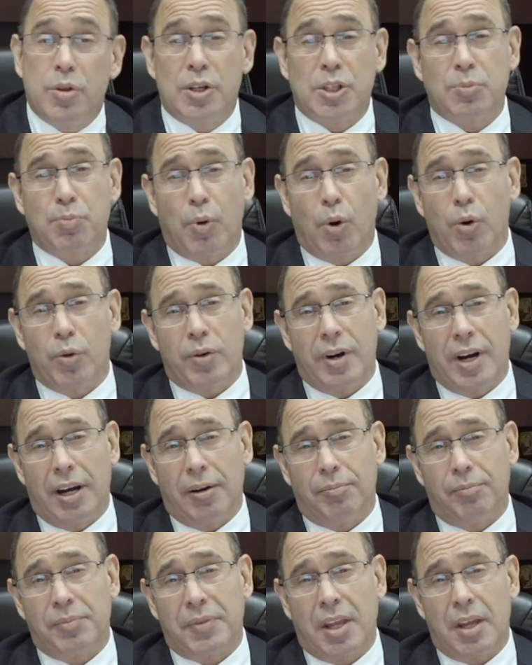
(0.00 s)
this
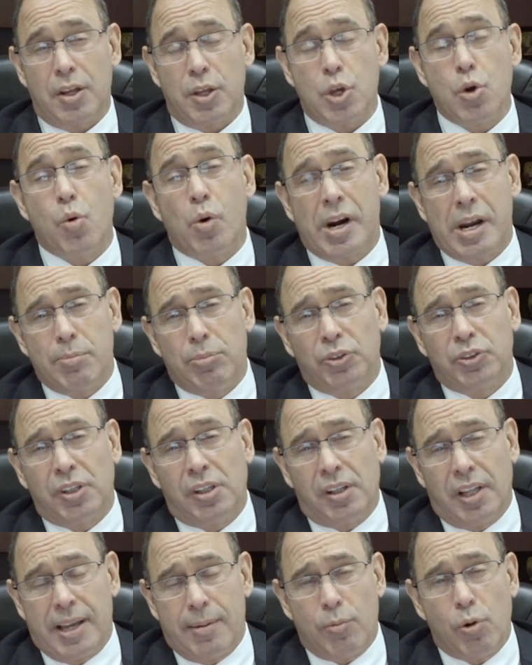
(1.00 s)
program, you are able to
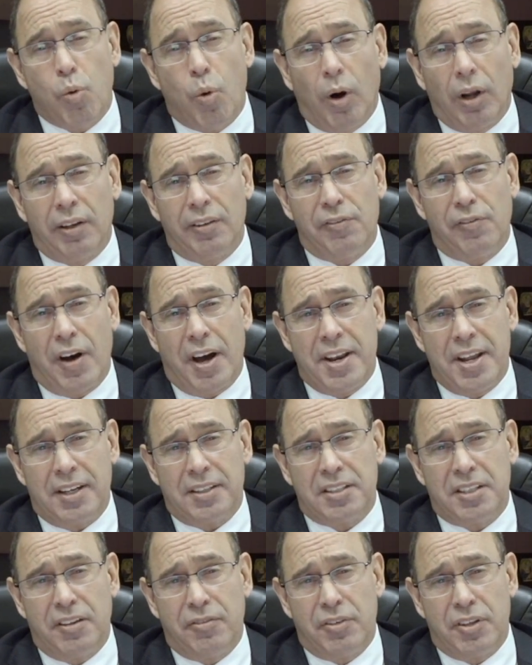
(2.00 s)
claim qualified
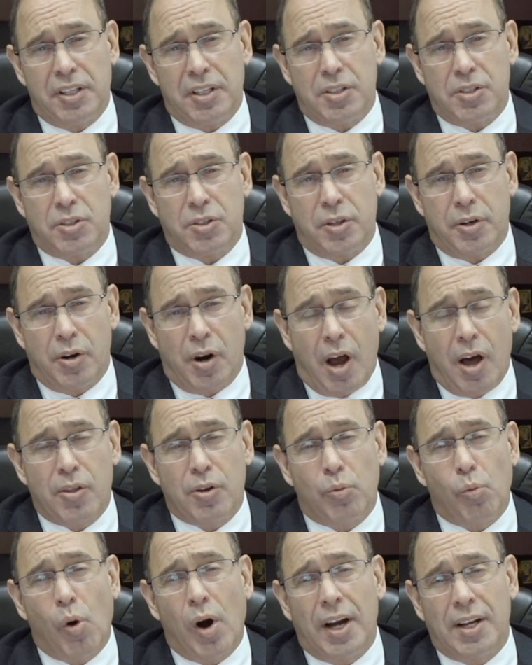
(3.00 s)
activities that are
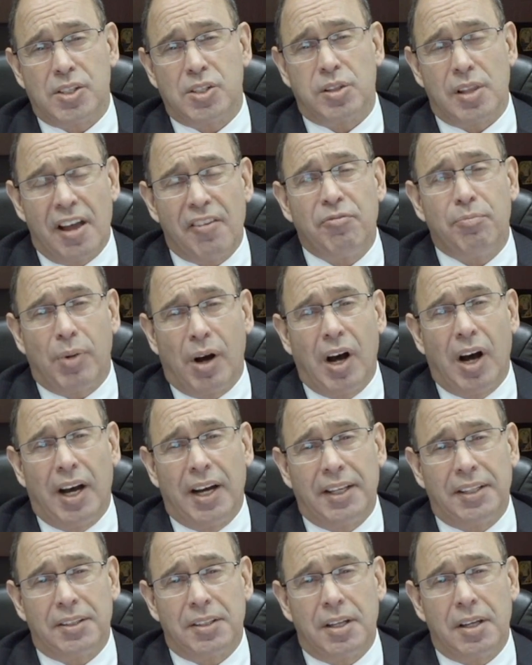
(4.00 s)
otherwise left
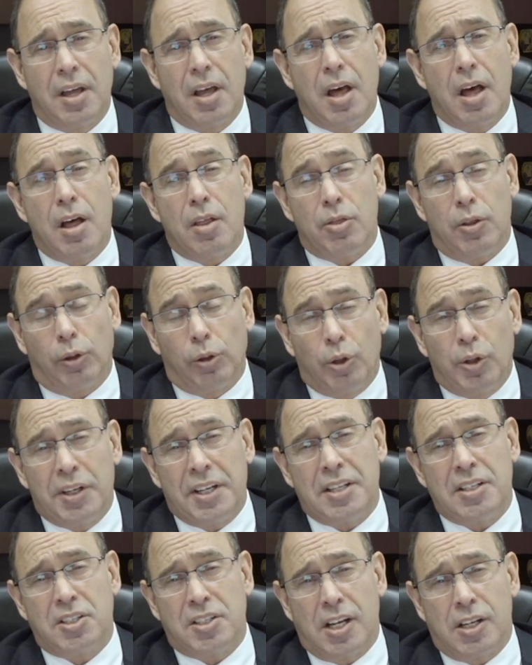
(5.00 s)
behind. The
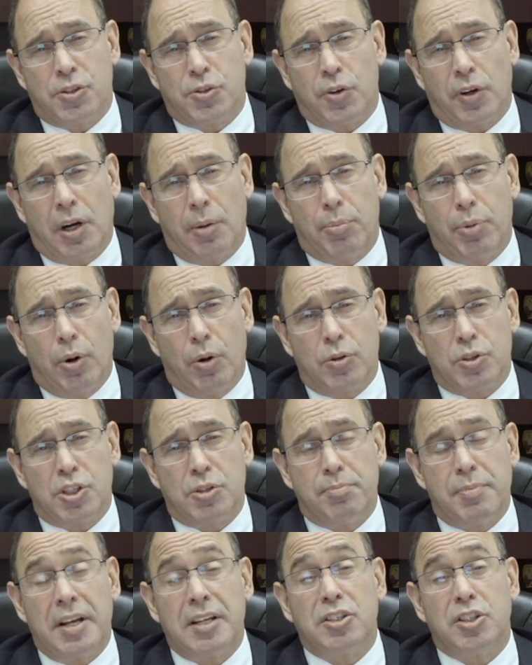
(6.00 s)
Learning Centric
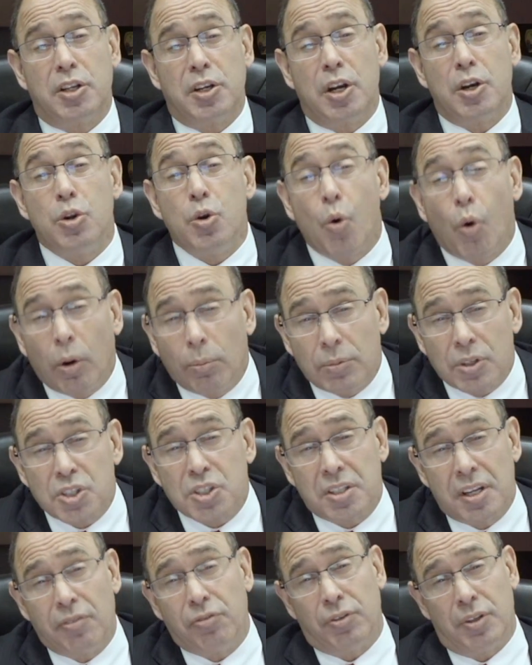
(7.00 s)
Approach makes an enormous
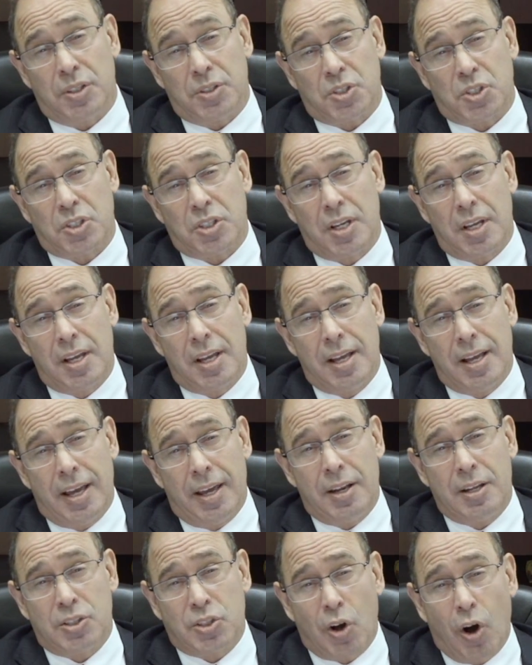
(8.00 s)
difference,
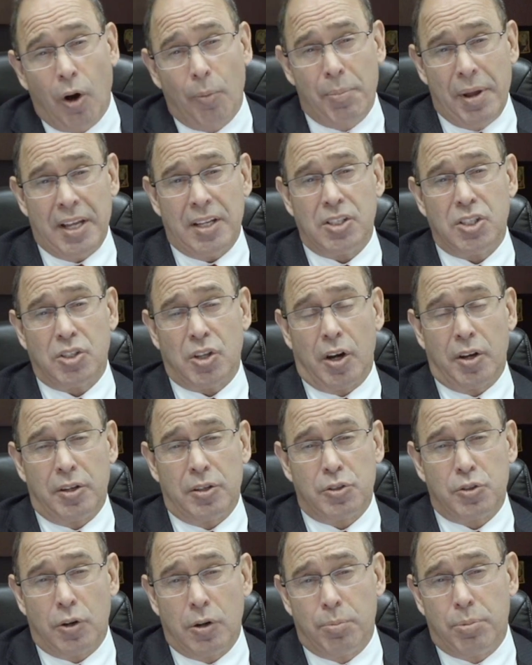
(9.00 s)
and it's all based on
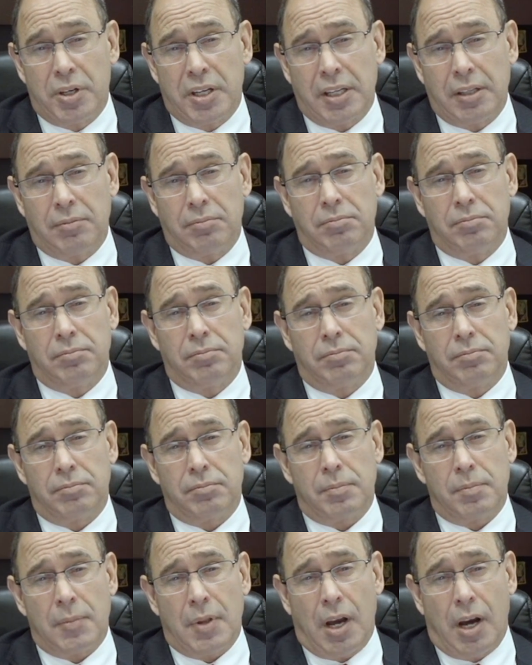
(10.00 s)
interpreting,
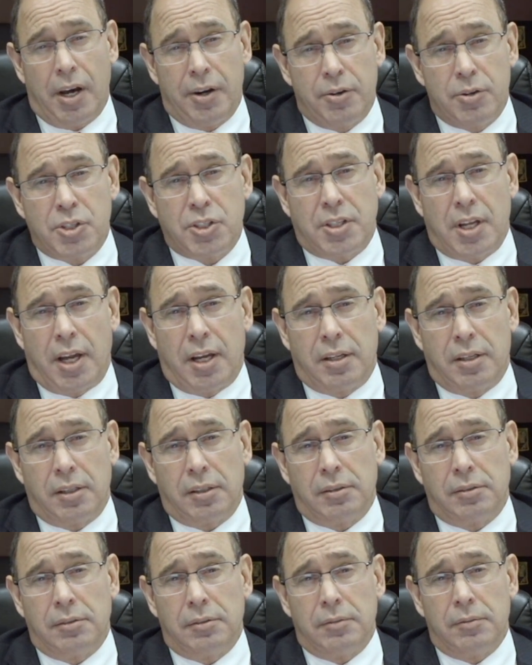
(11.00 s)

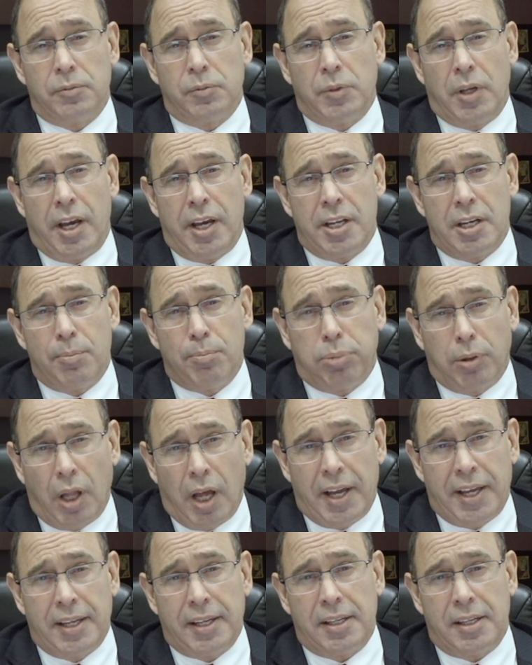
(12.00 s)
understanding, and
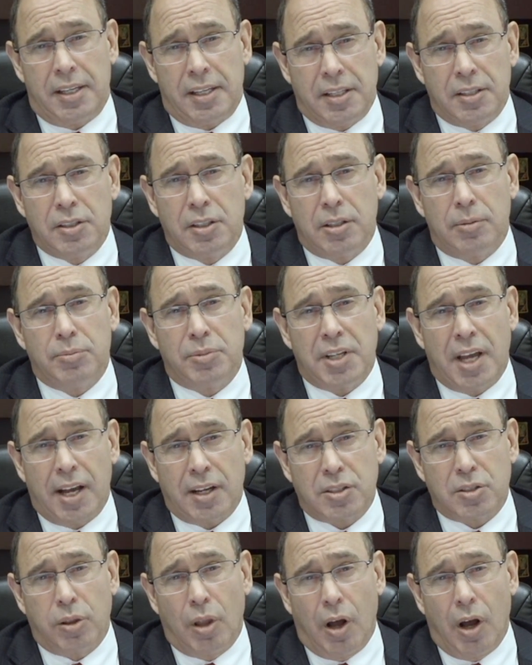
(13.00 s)
applying income
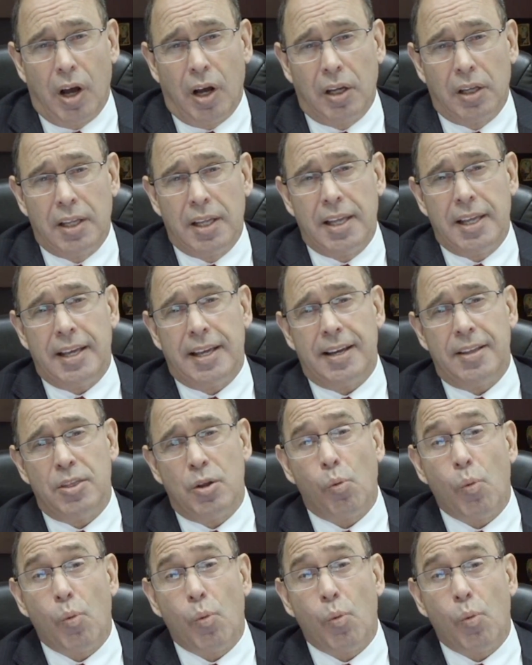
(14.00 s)
tax law in the